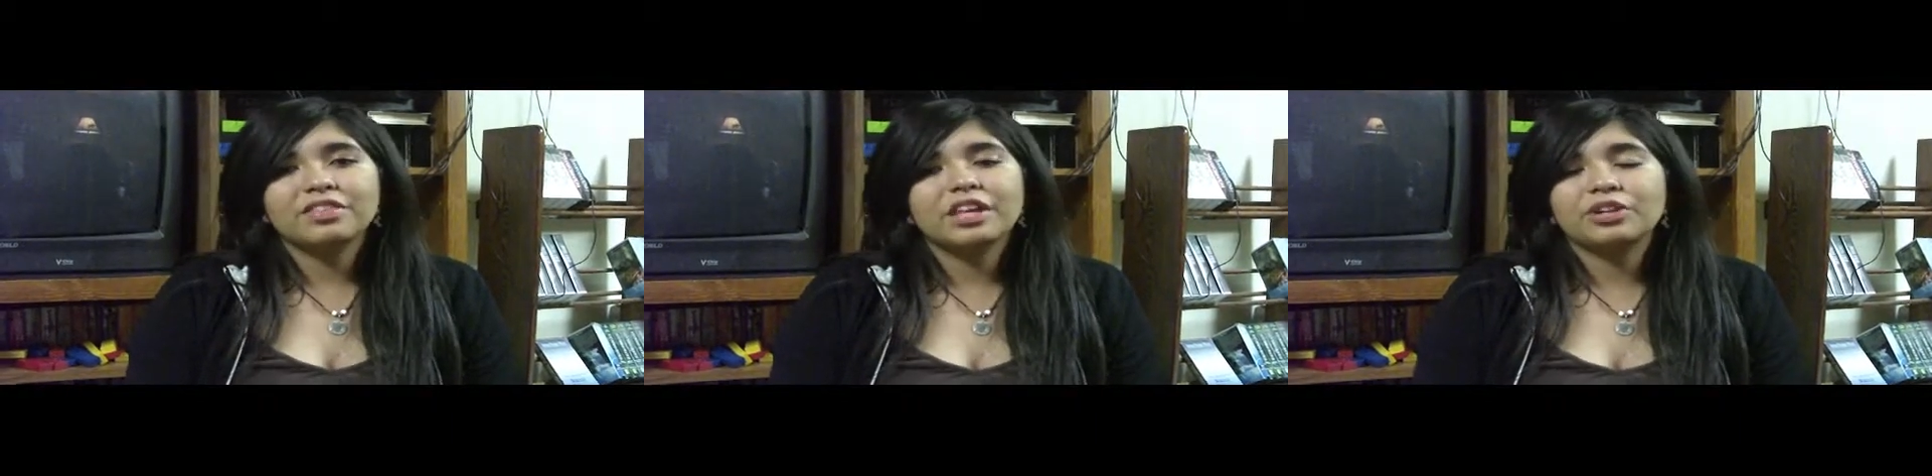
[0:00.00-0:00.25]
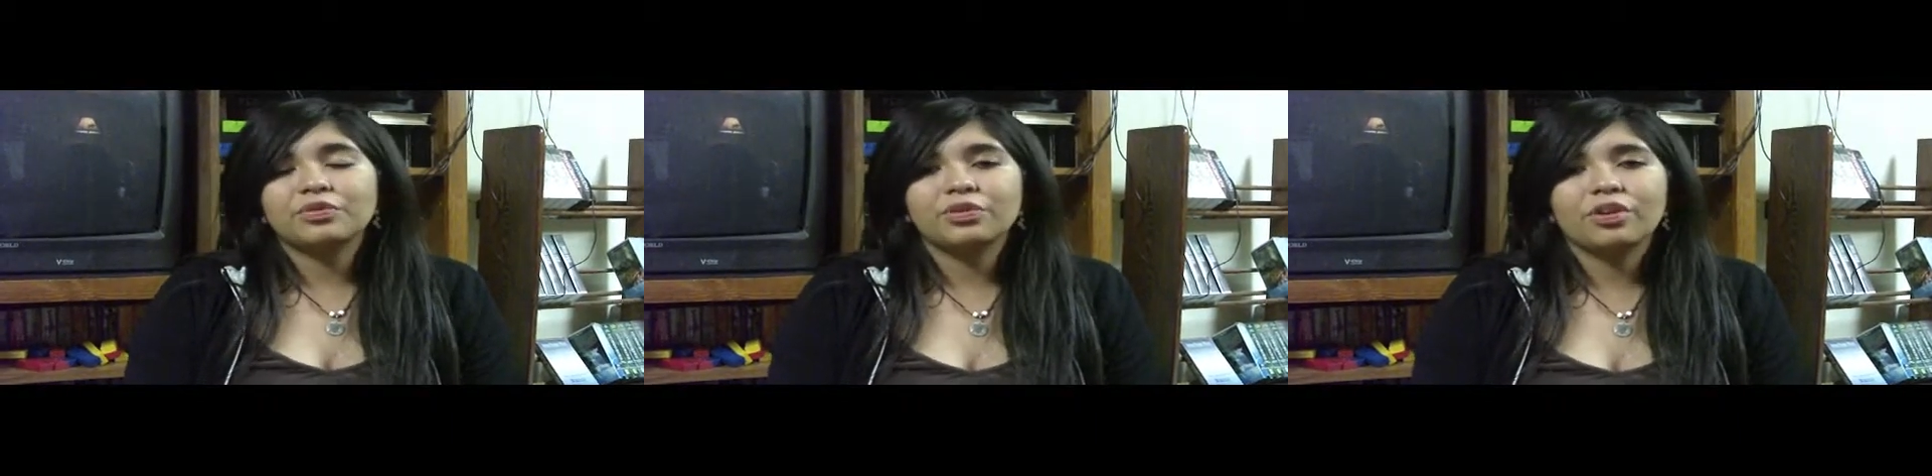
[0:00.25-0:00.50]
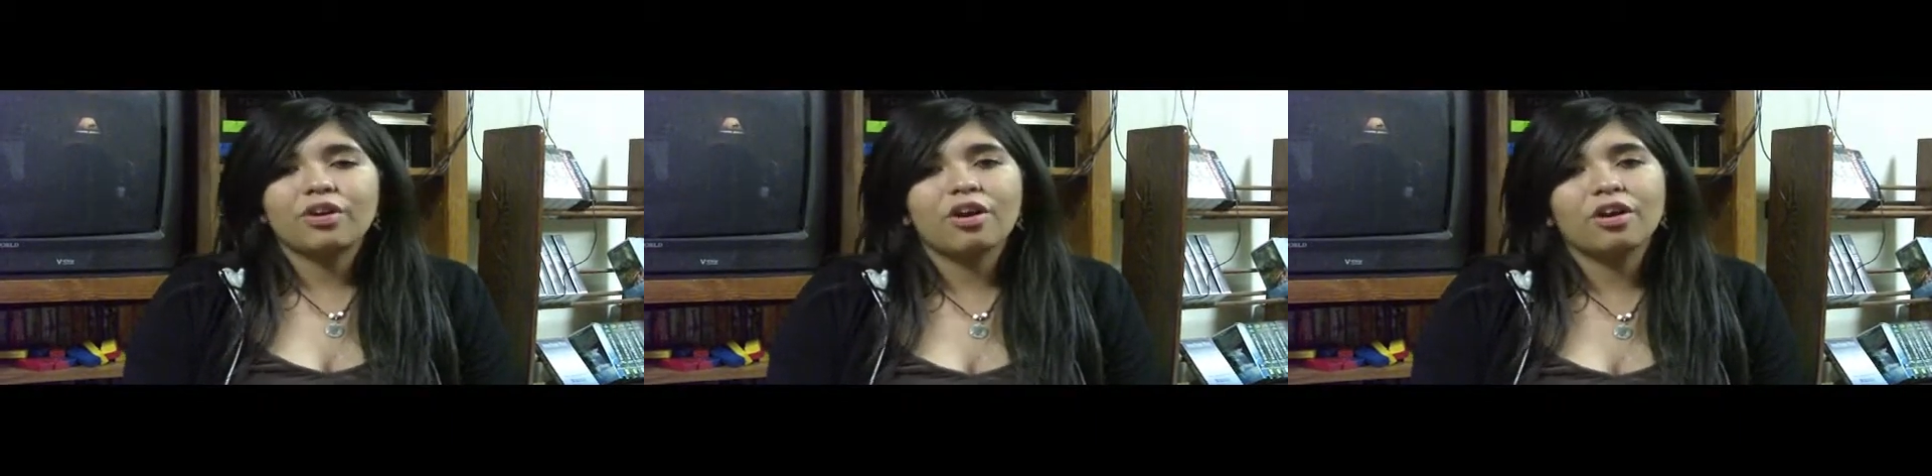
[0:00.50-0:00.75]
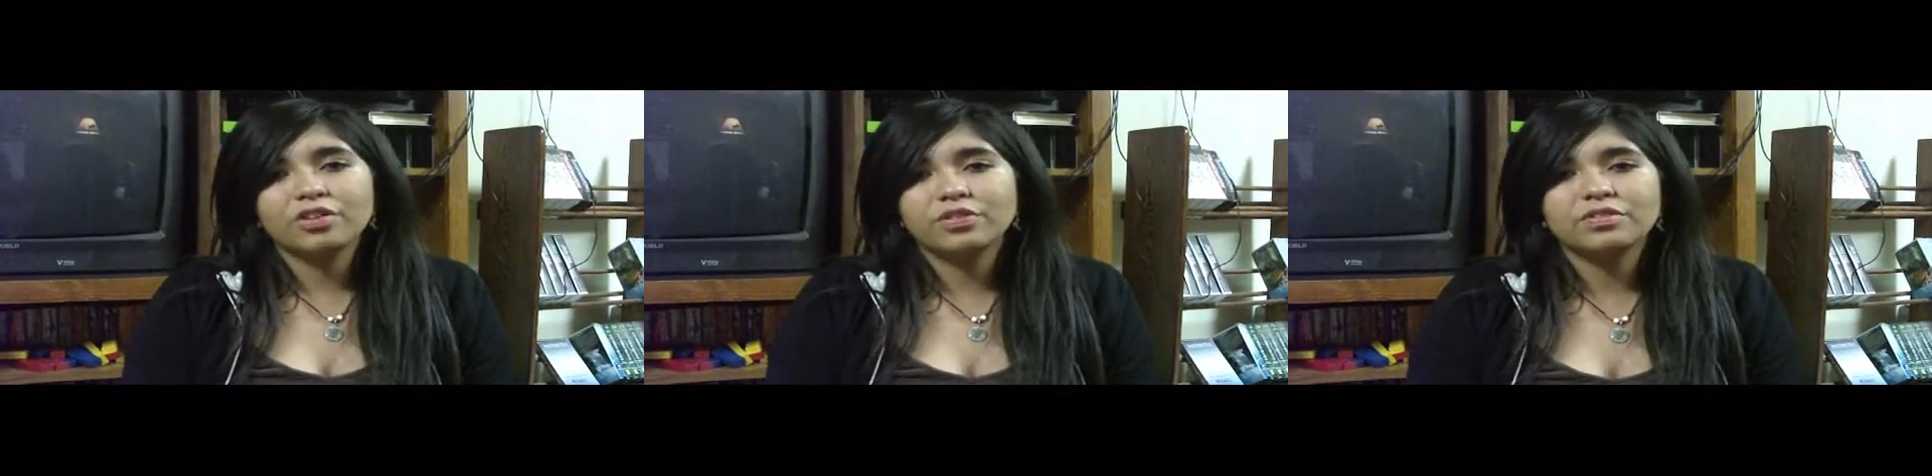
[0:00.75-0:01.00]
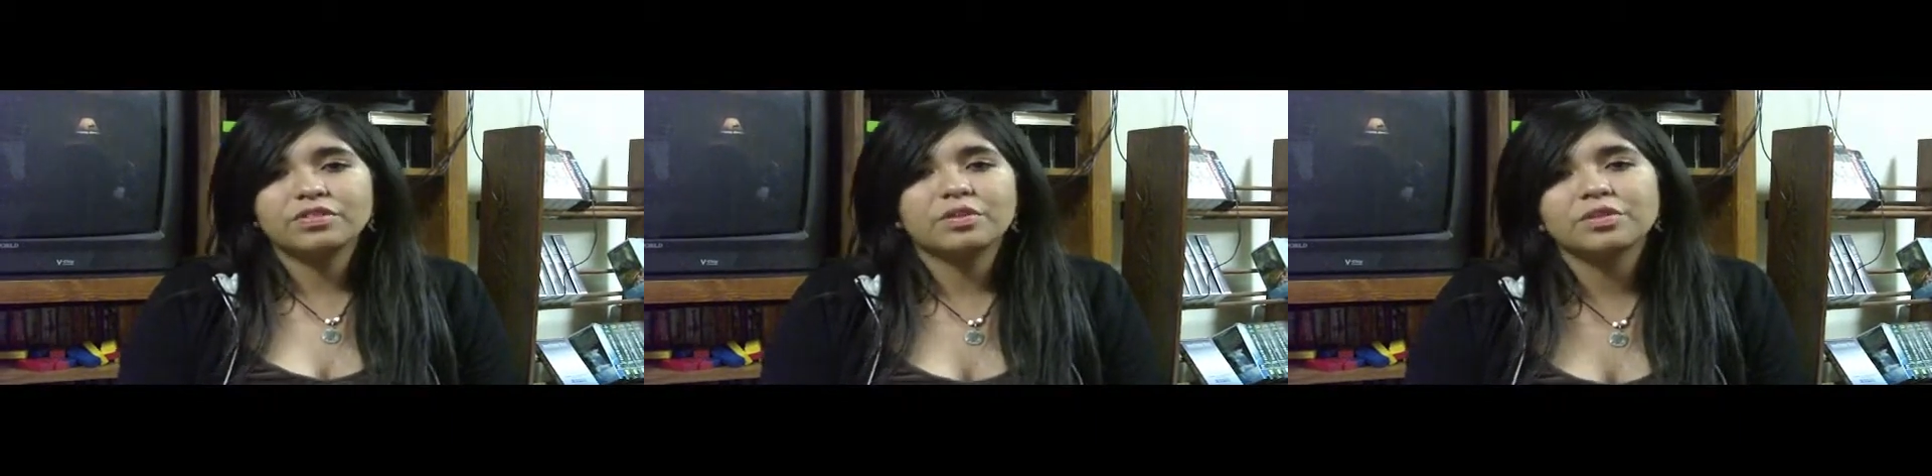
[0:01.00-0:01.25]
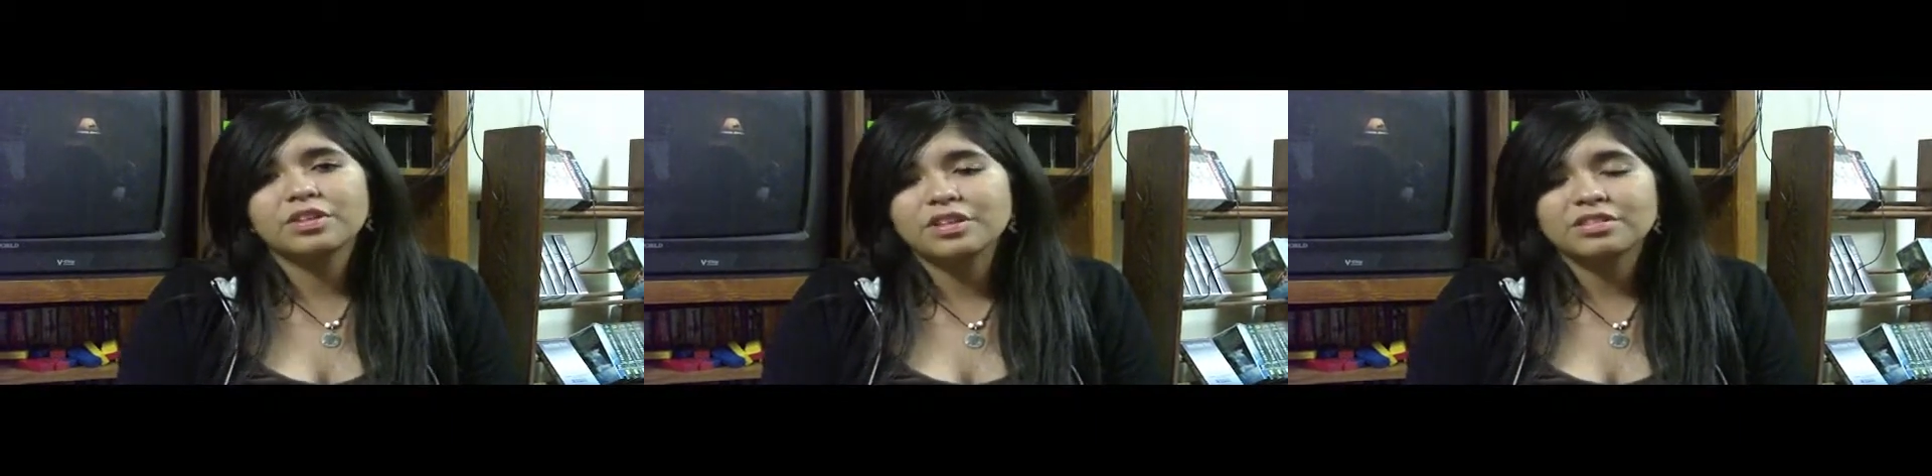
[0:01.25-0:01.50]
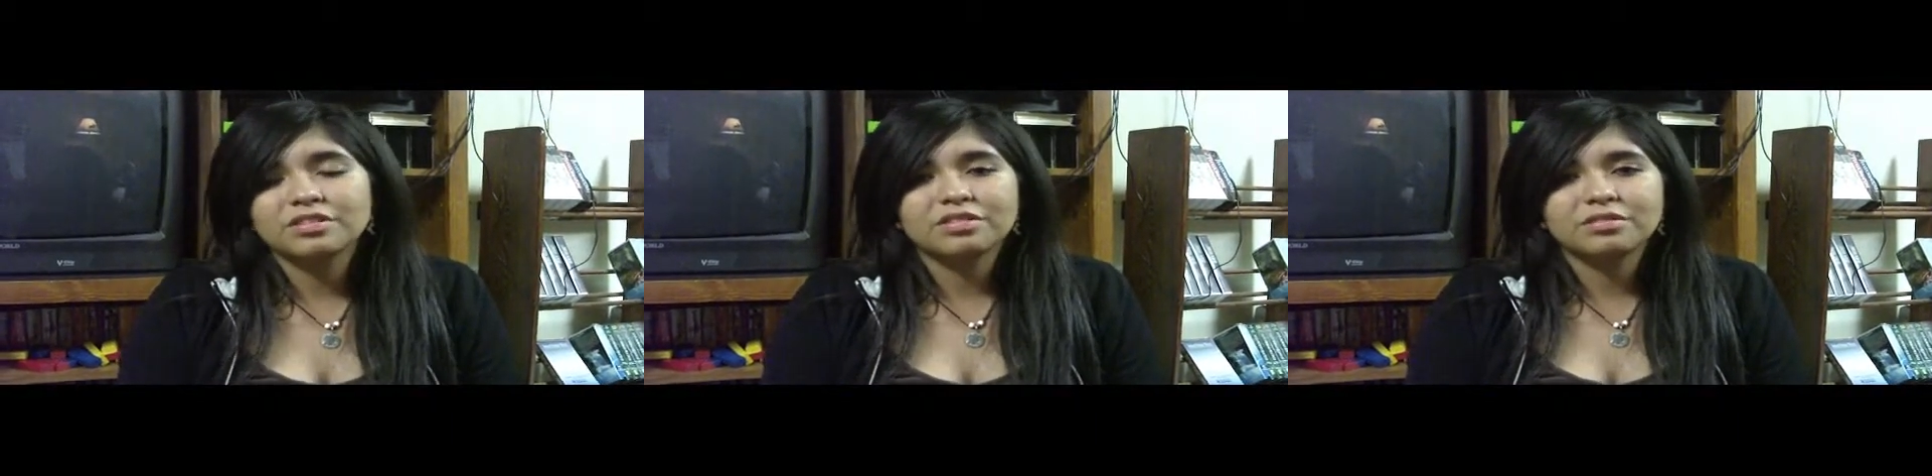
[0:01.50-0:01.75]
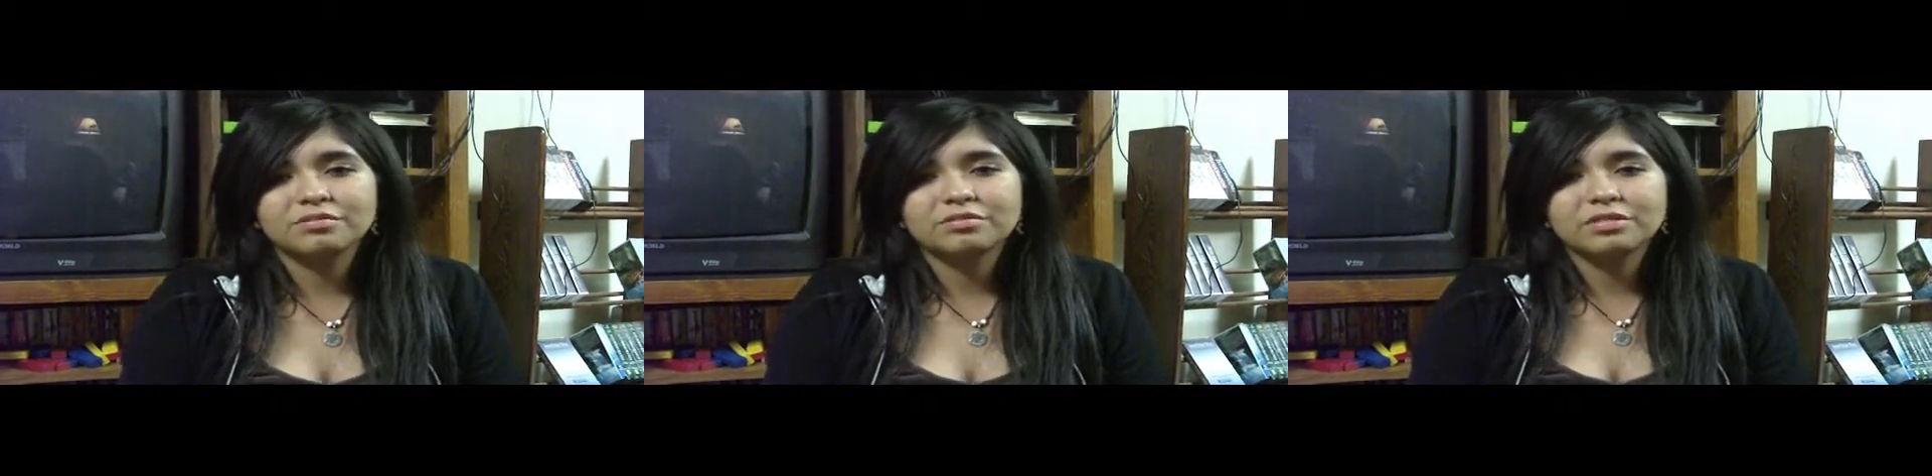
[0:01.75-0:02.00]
thank you for all you've done with us and